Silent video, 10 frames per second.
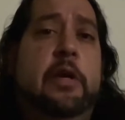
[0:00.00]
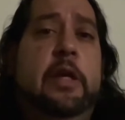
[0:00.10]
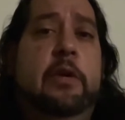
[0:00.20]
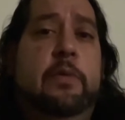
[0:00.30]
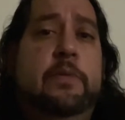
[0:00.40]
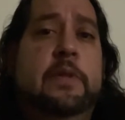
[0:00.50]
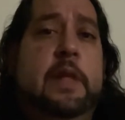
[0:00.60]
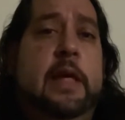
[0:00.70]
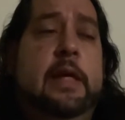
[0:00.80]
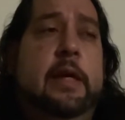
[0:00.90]
he owns
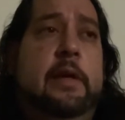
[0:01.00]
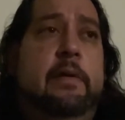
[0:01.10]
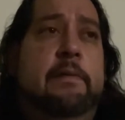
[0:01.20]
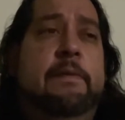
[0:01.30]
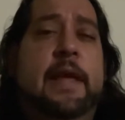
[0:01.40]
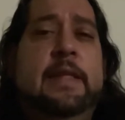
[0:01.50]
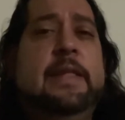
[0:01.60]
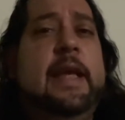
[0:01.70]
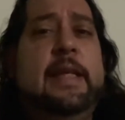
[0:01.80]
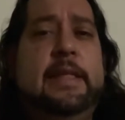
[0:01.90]
like a
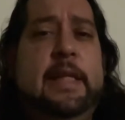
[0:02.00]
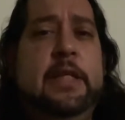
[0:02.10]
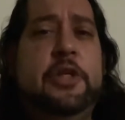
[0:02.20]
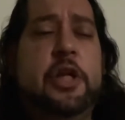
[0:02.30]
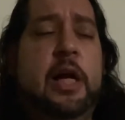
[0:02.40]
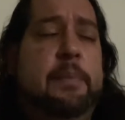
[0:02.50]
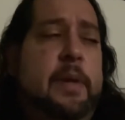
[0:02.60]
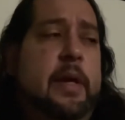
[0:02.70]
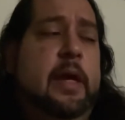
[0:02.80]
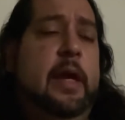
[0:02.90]
fancy antique shop,
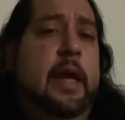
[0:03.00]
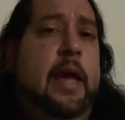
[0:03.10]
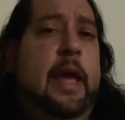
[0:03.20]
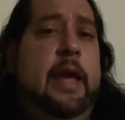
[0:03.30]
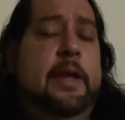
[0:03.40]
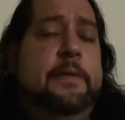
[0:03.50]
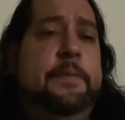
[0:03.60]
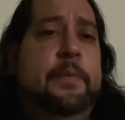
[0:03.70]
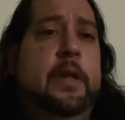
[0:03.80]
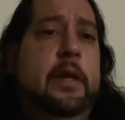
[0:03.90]
and
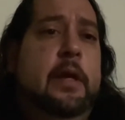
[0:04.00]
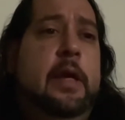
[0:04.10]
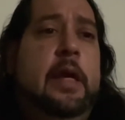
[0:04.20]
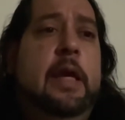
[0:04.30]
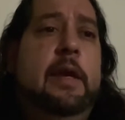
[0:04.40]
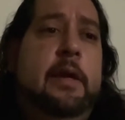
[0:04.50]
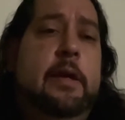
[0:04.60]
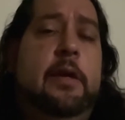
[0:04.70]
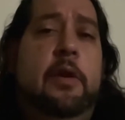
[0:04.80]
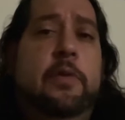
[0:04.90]
he,
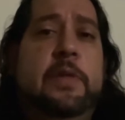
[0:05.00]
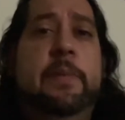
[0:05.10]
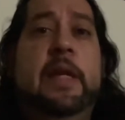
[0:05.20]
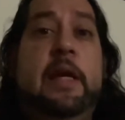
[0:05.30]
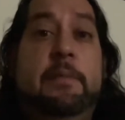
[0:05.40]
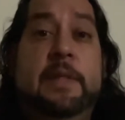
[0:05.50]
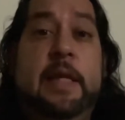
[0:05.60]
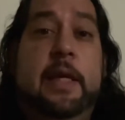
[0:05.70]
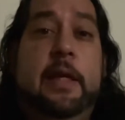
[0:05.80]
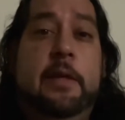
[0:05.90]
you know, somebody comes
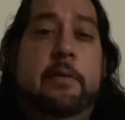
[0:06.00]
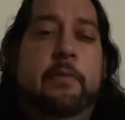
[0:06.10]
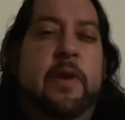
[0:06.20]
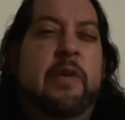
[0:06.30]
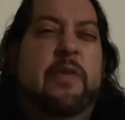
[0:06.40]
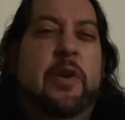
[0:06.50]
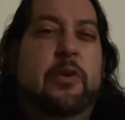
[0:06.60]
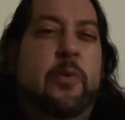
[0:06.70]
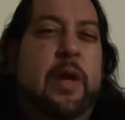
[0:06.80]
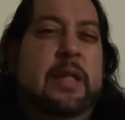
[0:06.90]
in very, very
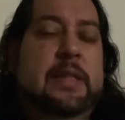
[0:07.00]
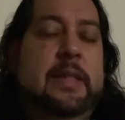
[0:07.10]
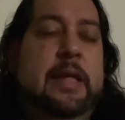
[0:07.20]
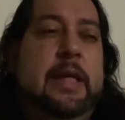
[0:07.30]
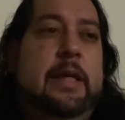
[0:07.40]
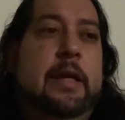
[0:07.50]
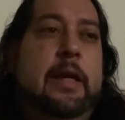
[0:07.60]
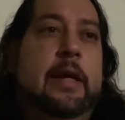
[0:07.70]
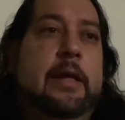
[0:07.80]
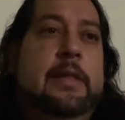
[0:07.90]
crazily,
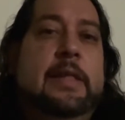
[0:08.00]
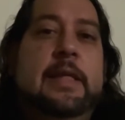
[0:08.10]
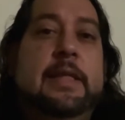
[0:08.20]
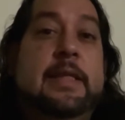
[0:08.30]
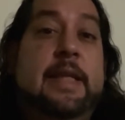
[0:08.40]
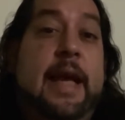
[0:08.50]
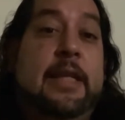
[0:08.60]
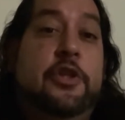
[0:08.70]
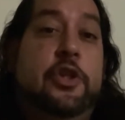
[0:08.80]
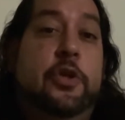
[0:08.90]
sees a
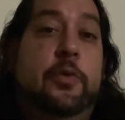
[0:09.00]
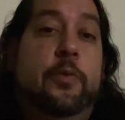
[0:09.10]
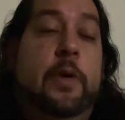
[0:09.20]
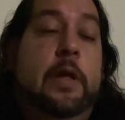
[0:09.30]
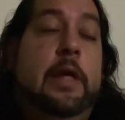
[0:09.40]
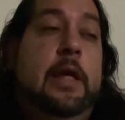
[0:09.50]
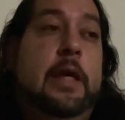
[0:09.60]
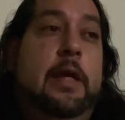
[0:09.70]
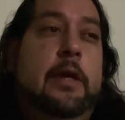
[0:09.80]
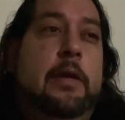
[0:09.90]
statue.
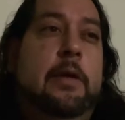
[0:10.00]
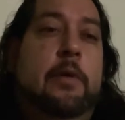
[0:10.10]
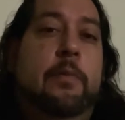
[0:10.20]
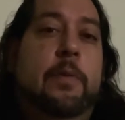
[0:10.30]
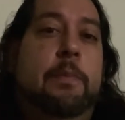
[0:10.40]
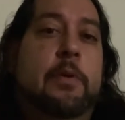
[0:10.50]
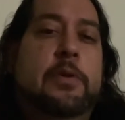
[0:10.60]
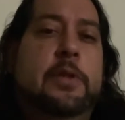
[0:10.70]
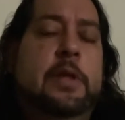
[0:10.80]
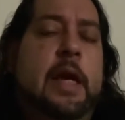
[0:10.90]
He, you know, the
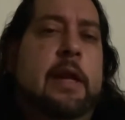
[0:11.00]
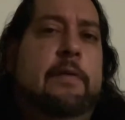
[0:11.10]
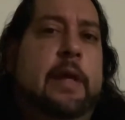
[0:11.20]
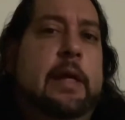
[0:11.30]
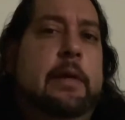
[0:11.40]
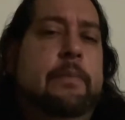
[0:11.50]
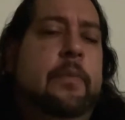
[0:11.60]
person kind of like,